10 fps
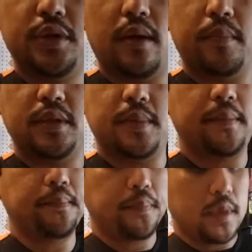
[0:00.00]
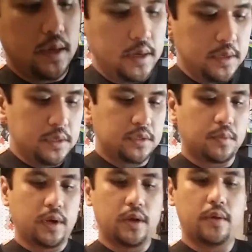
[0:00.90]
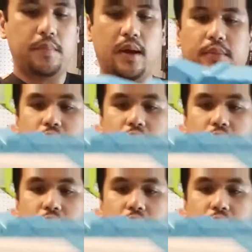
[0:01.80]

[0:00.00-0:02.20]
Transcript: job, Buzz Bee. So we're going to go ahead and pop